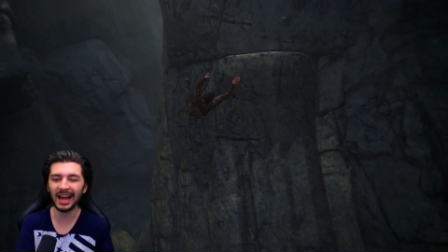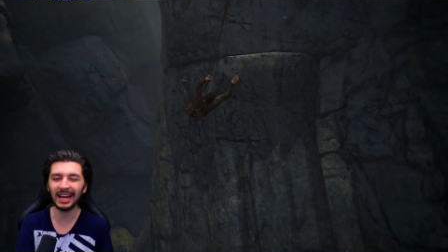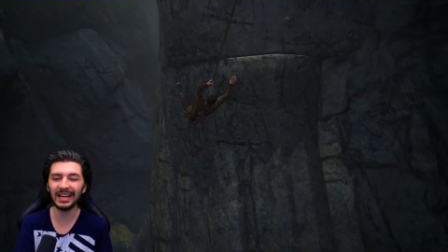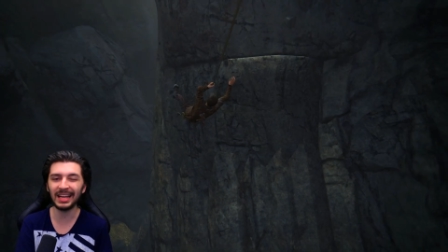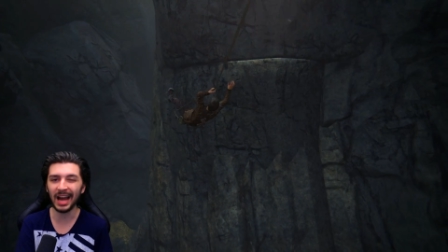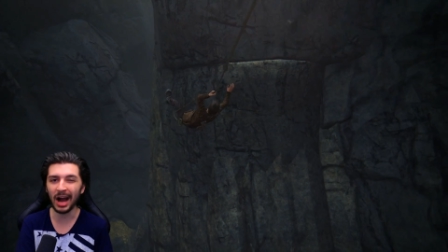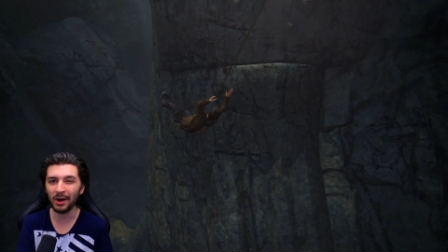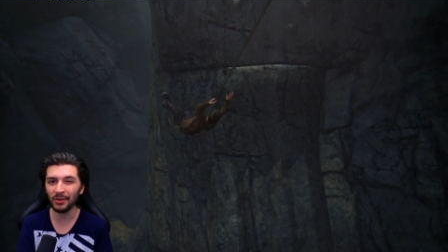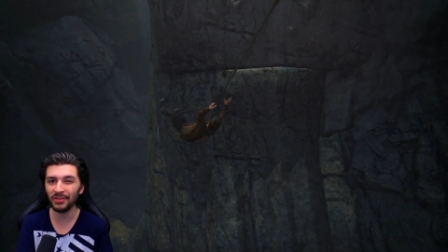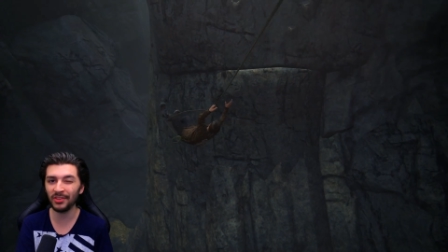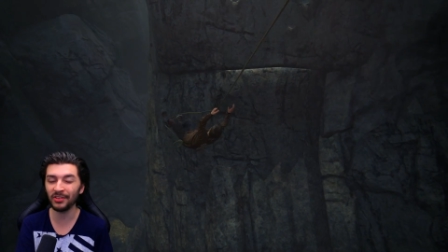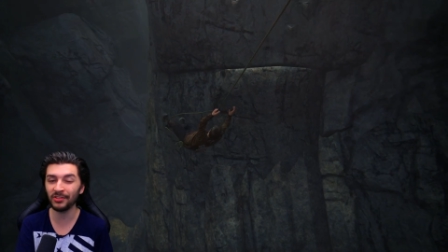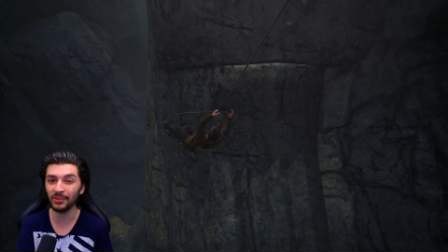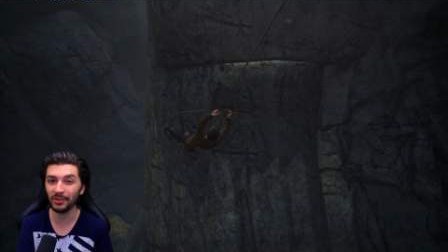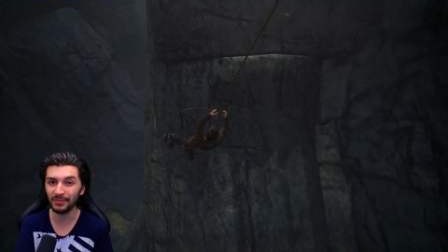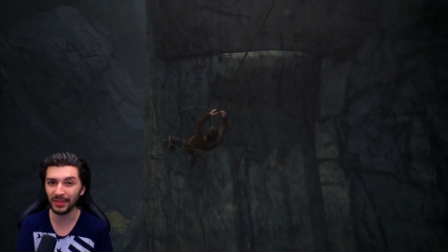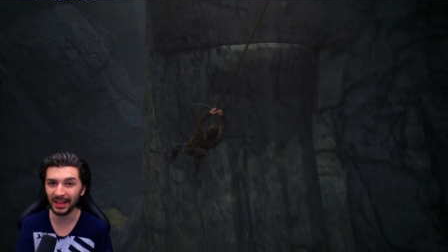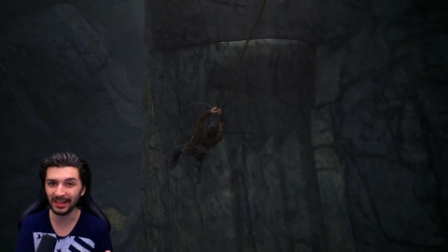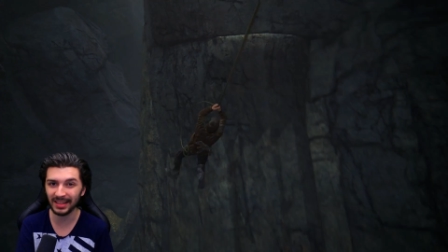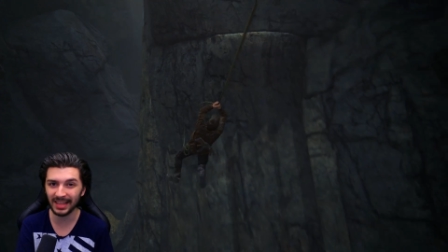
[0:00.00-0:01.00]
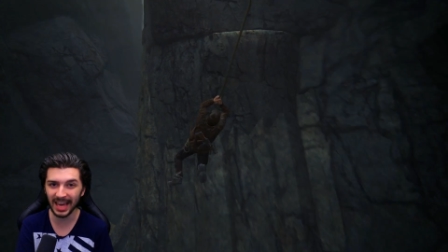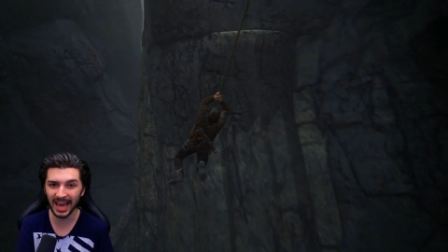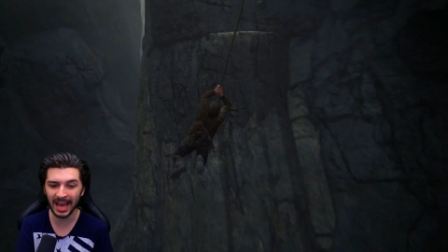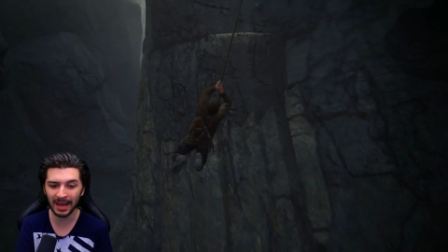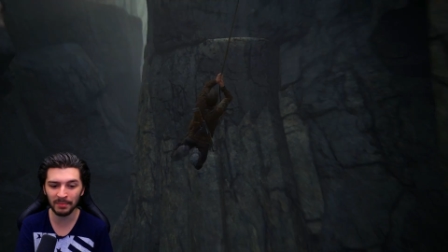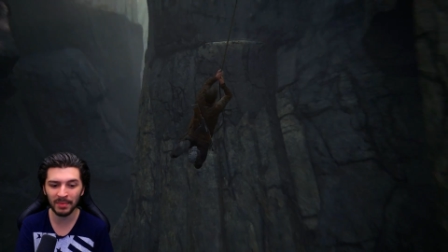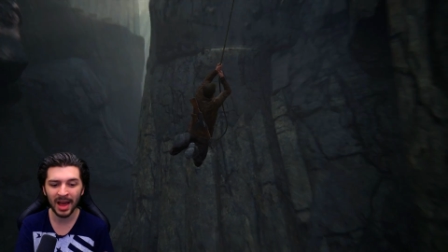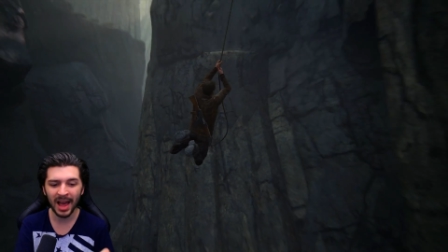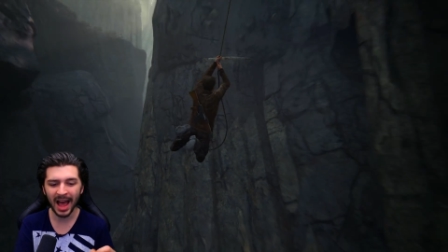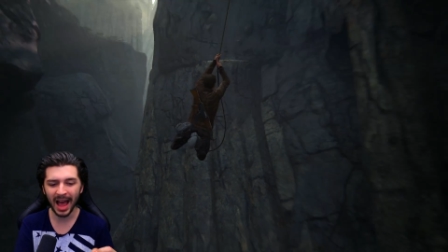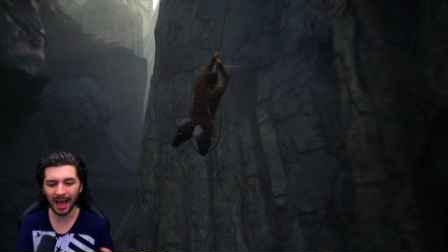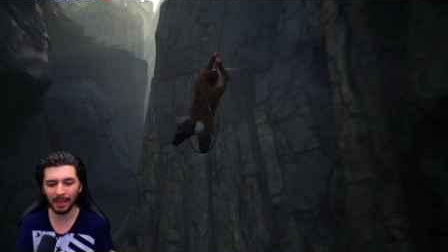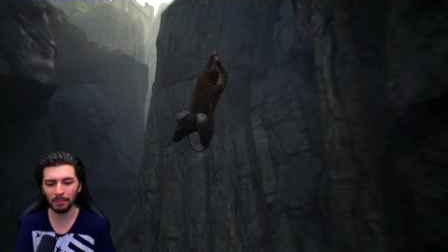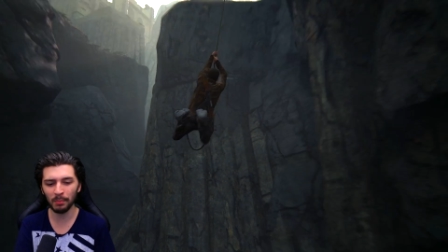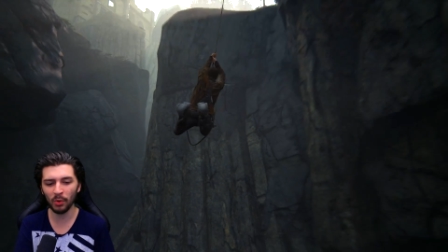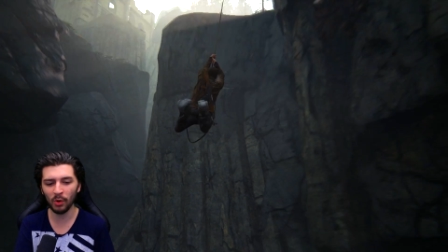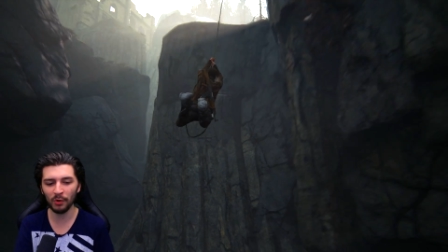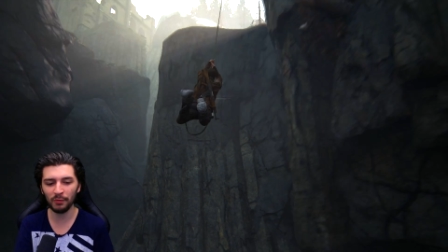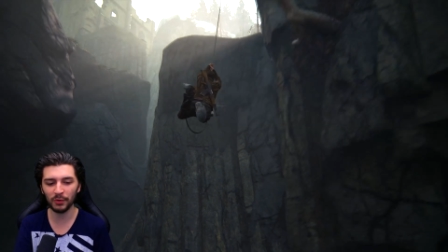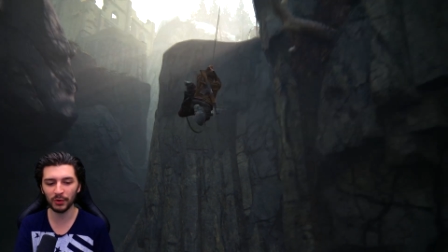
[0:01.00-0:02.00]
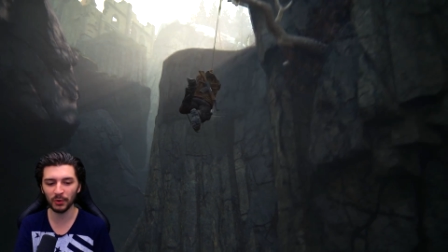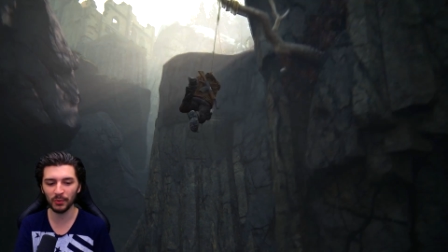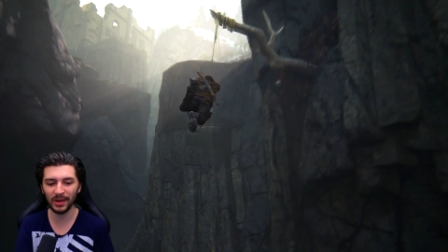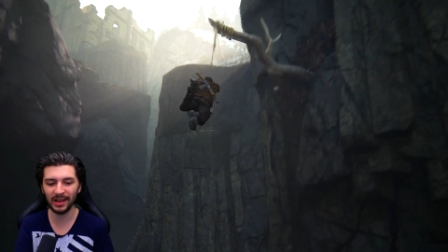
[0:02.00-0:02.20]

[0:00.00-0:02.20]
encounters of that game, and more for the